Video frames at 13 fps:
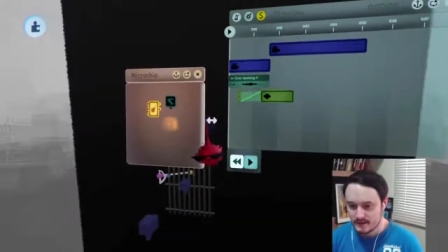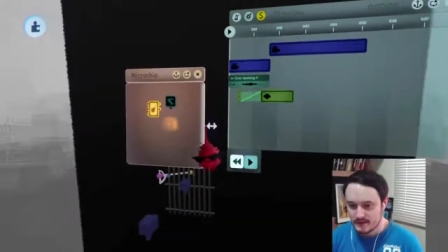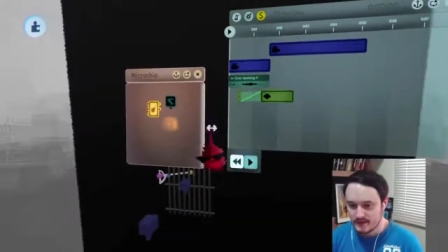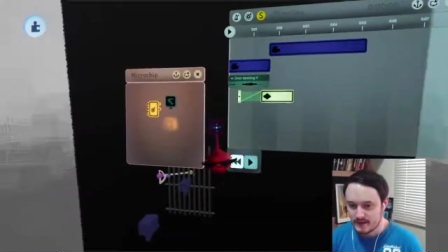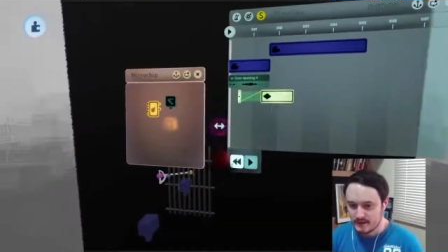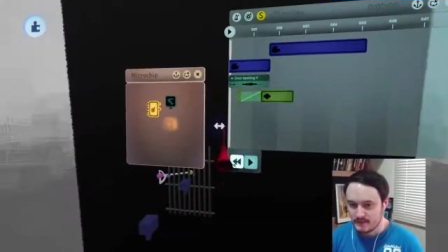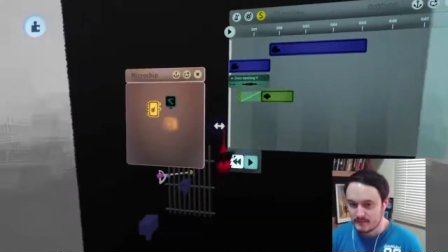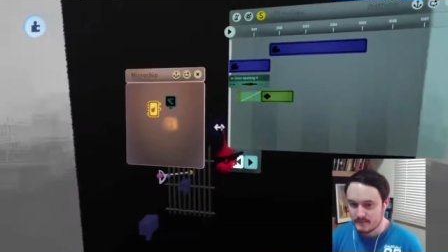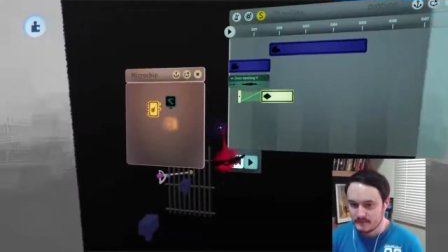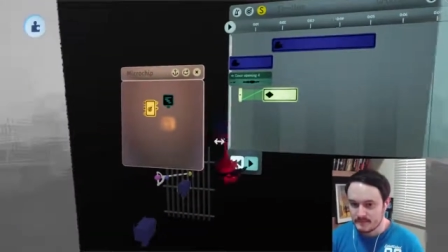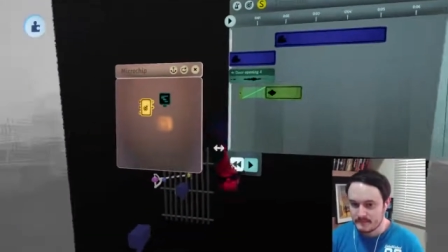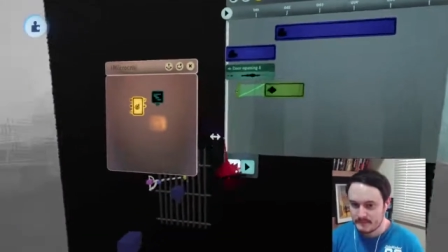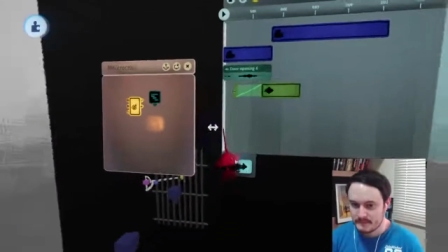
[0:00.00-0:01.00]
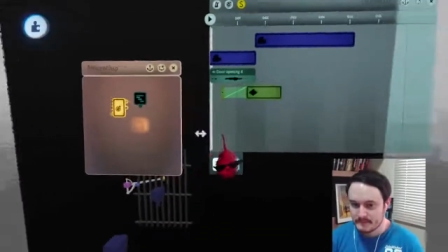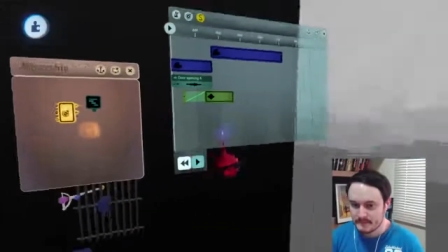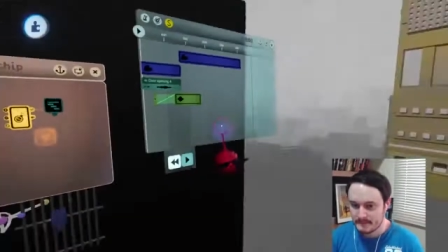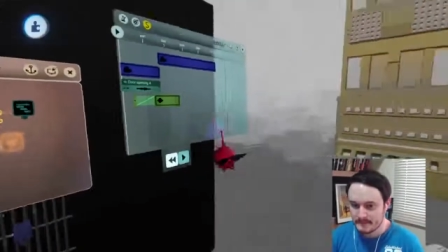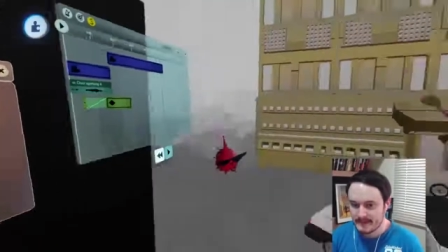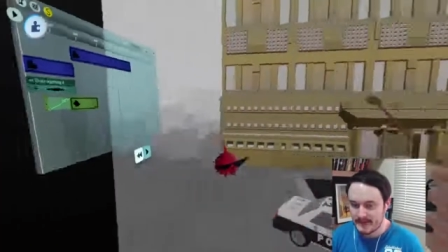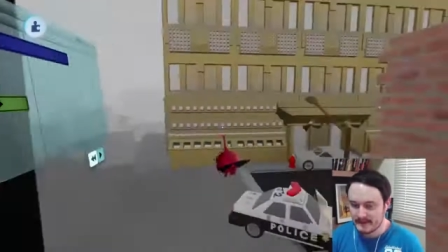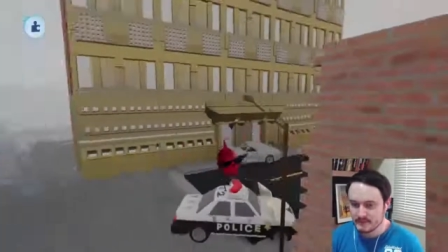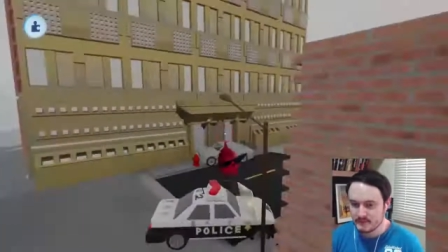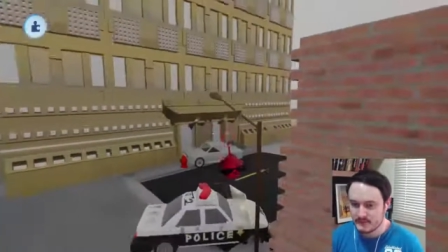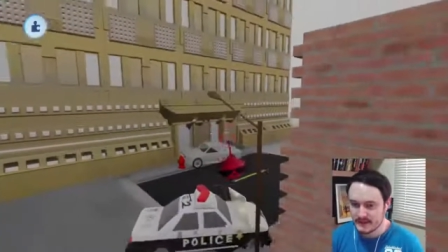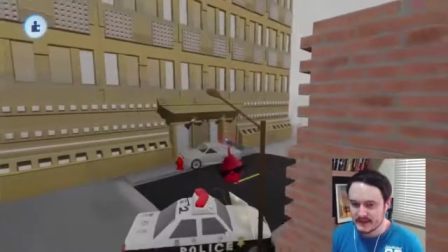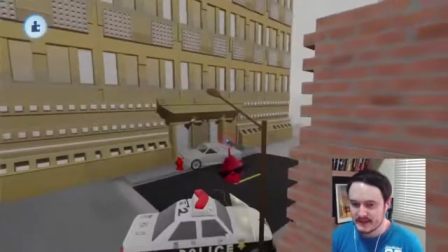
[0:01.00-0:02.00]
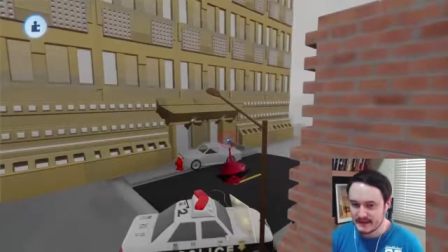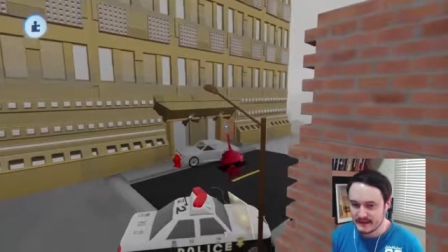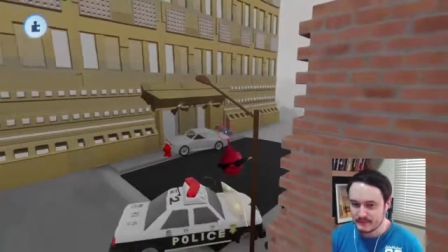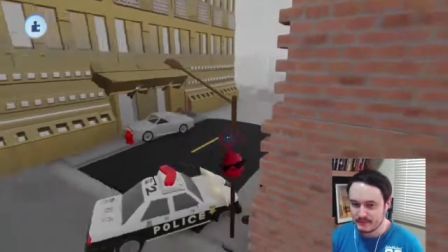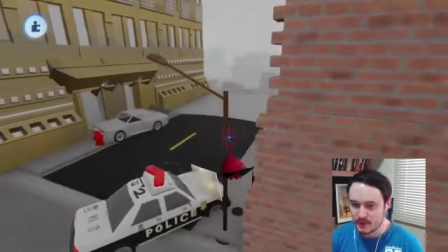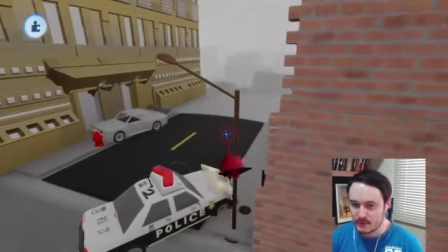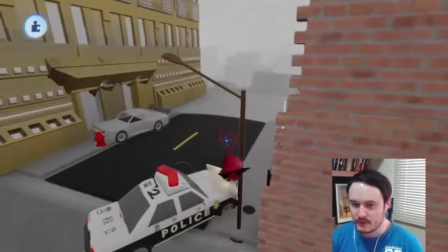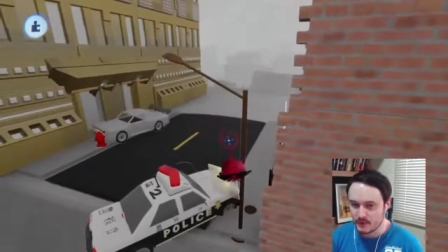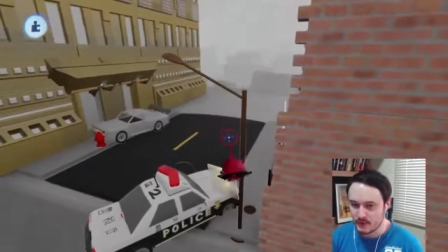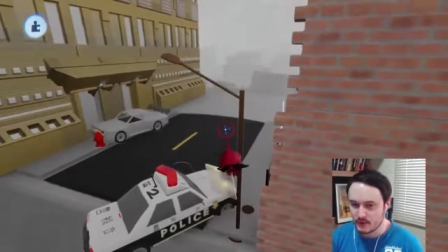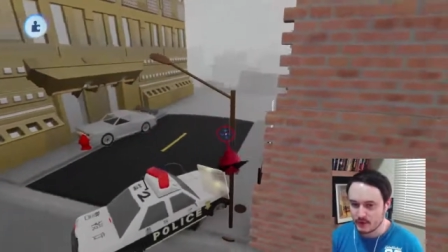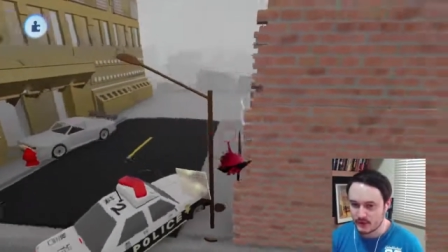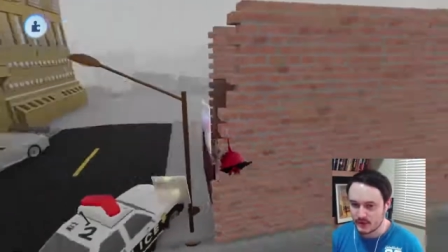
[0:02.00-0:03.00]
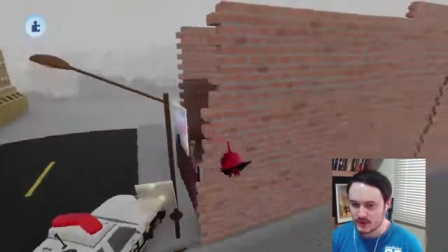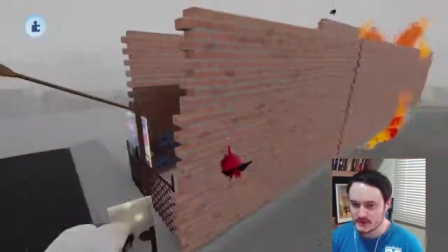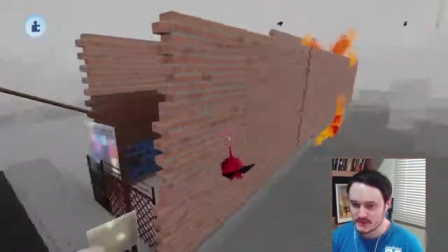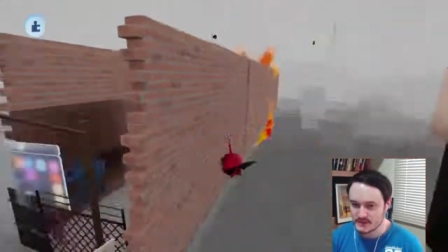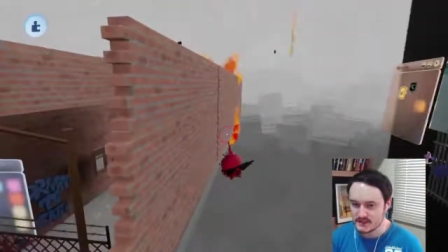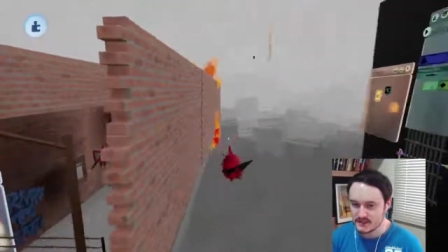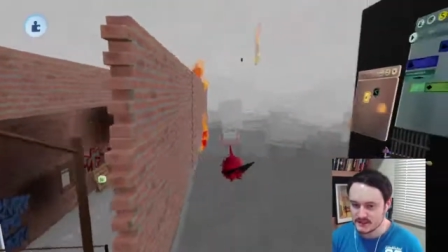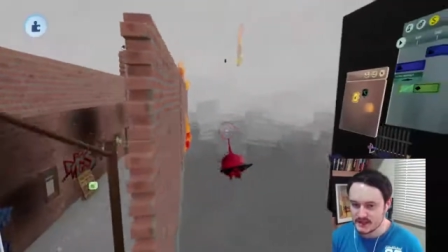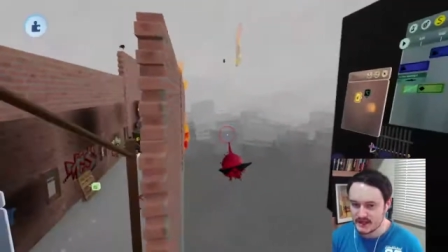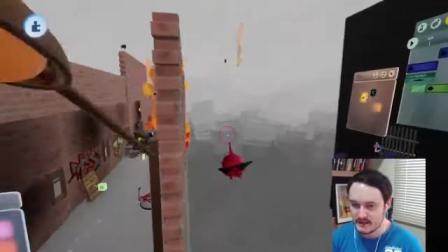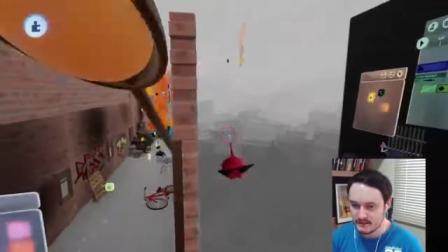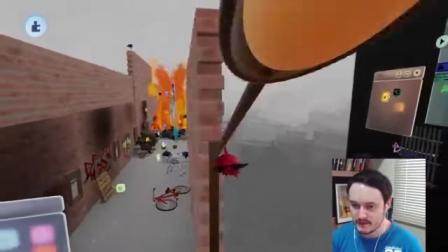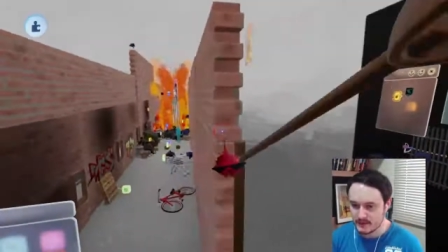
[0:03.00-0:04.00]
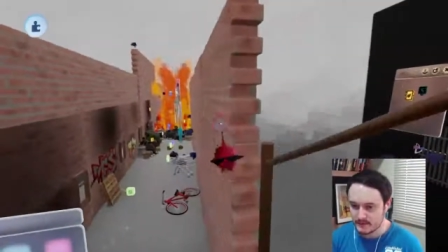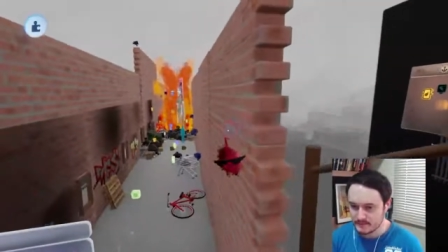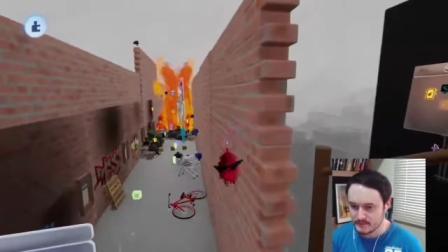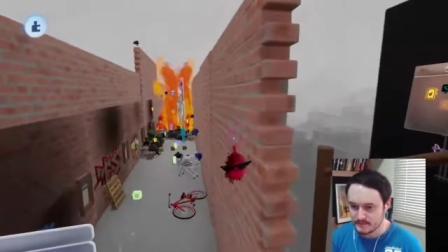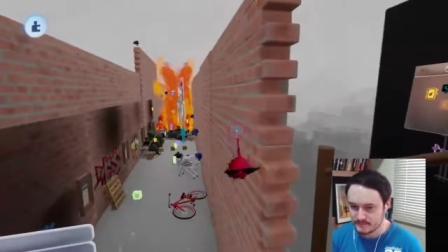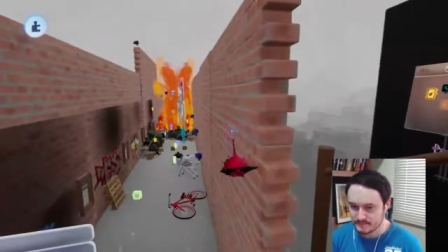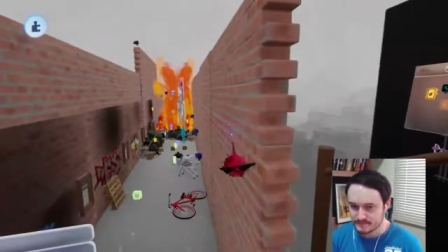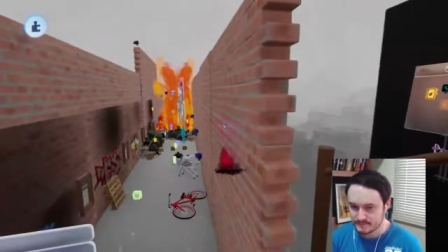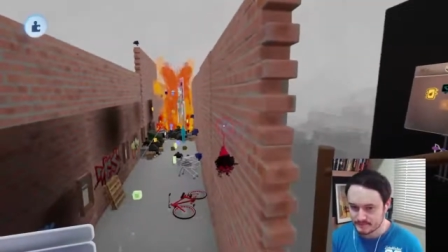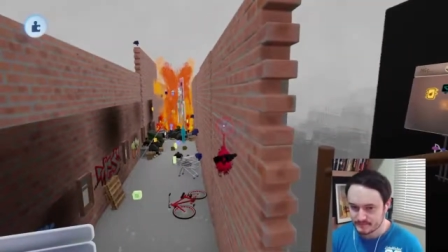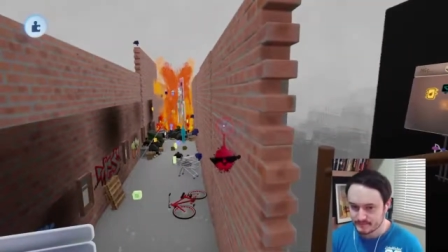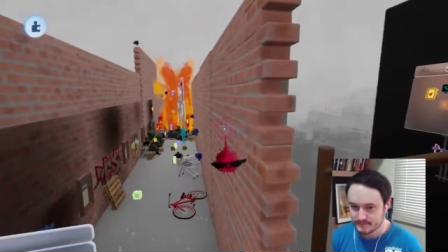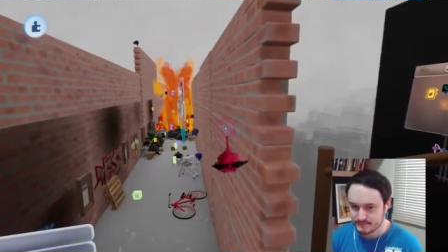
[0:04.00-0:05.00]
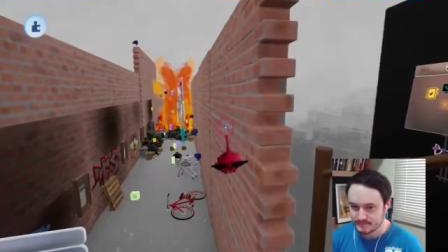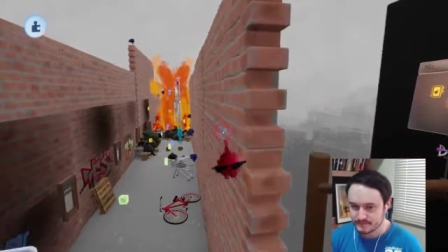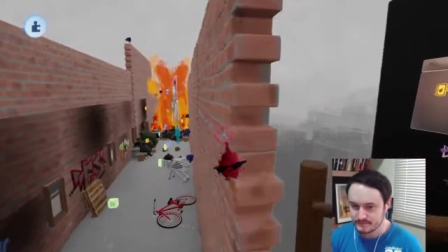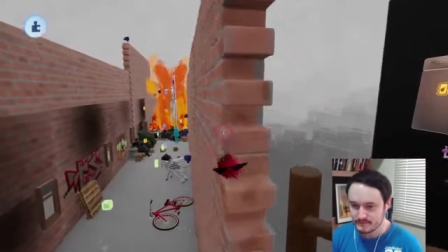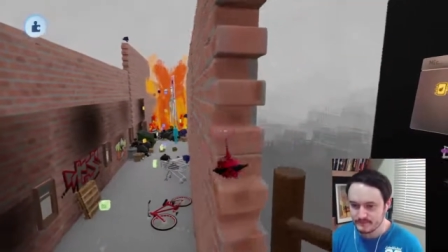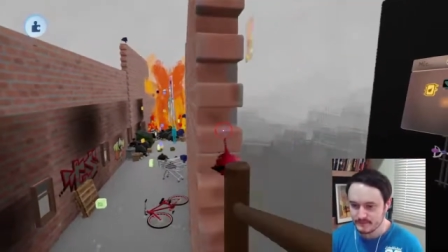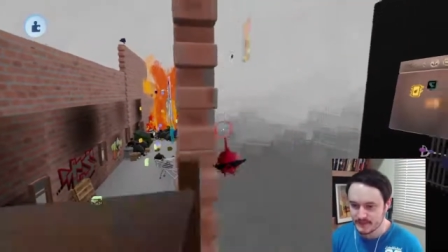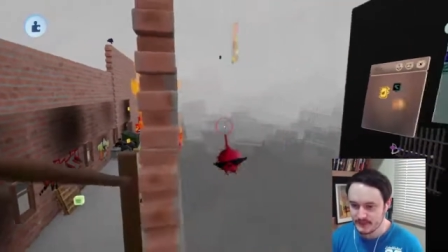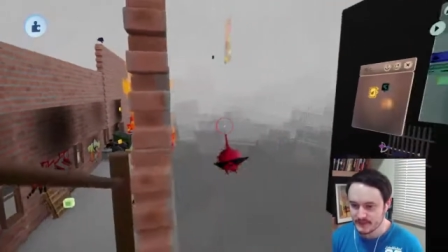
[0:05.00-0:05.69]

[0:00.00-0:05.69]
haven't made any proper horror cutscenes yet, but I'm